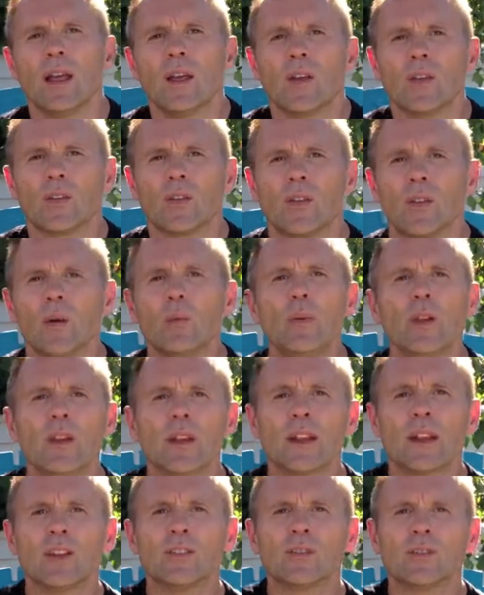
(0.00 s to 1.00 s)
So then we
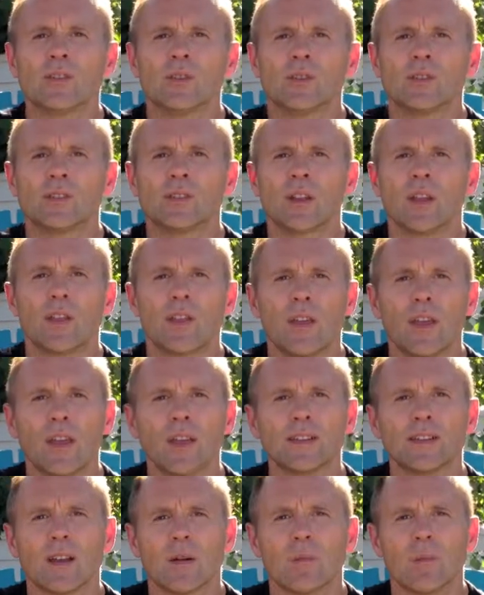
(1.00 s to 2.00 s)
could introduce
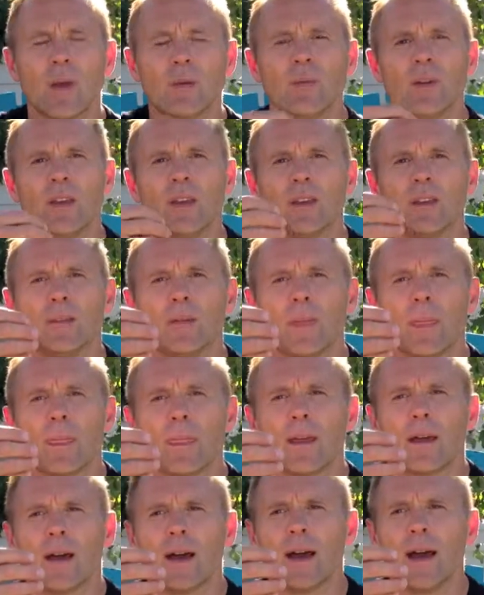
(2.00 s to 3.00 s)
things that may be
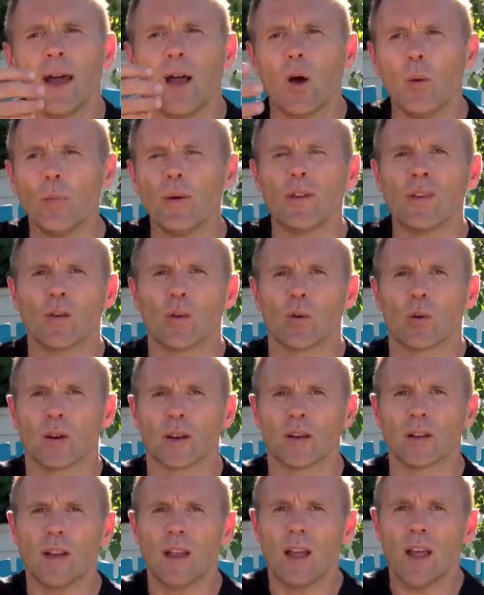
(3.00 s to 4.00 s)
helping the
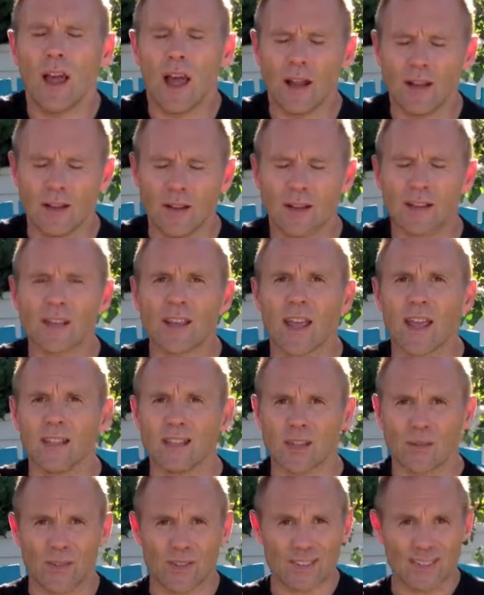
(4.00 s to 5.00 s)
organ. And in this
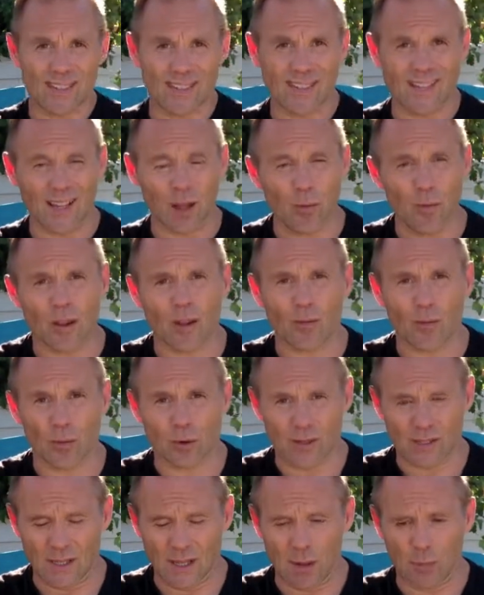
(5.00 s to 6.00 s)
case, if it's the stomach,
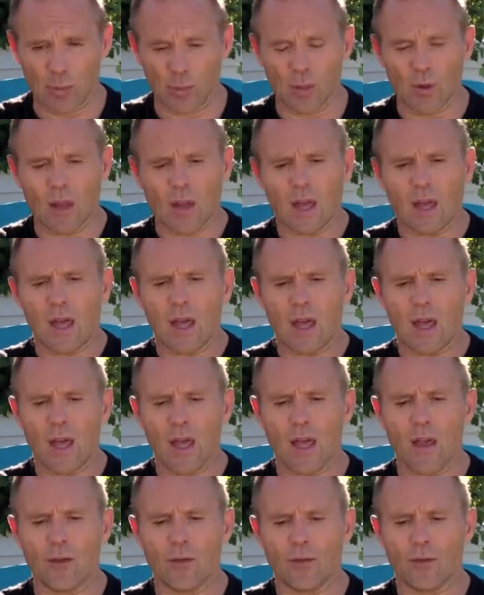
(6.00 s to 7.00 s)
for example,
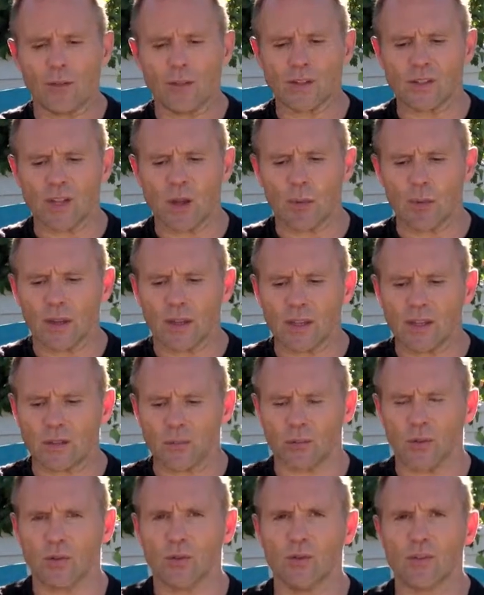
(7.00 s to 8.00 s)
if the stomach
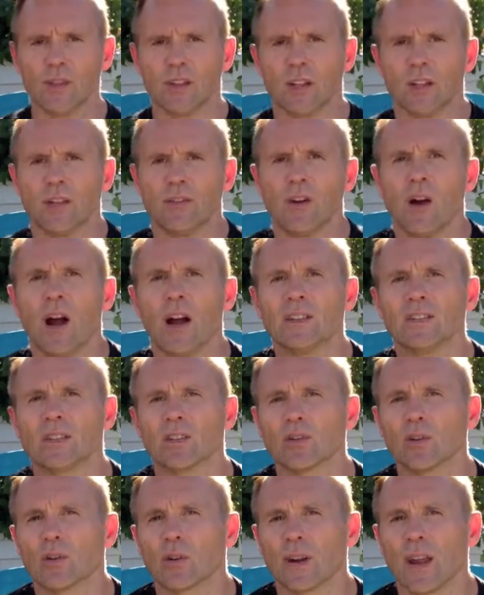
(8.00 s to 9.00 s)
isn't producing enough
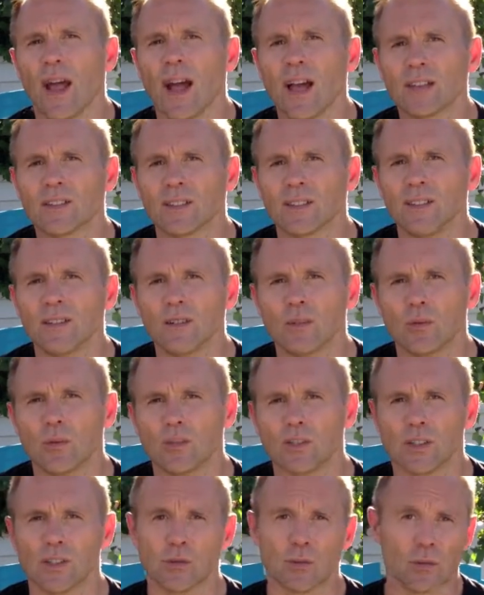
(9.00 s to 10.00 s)
hydrochloric acid,
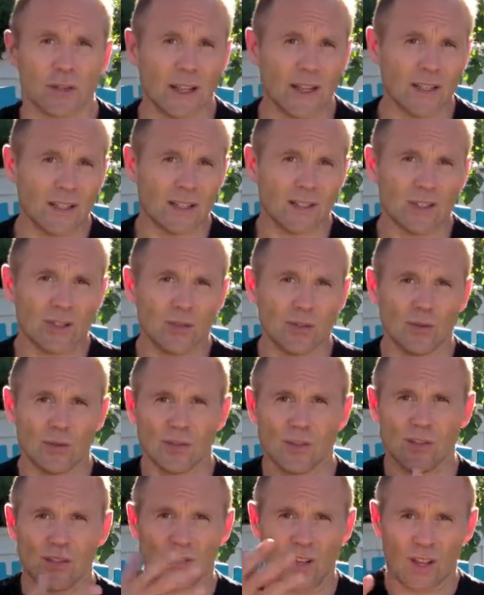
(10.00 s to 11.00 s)
which is related to
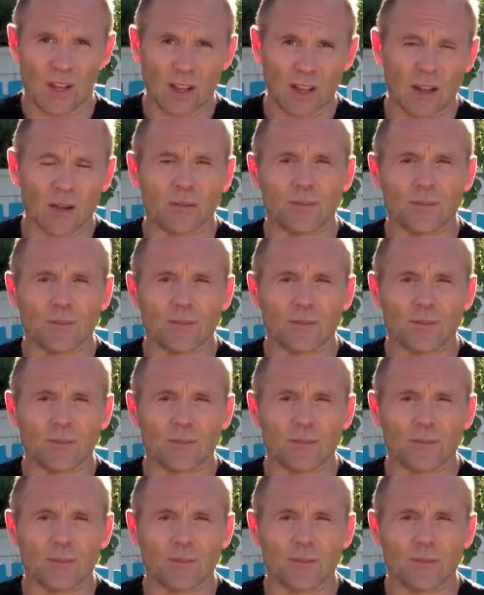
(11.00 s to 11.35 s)
zinc,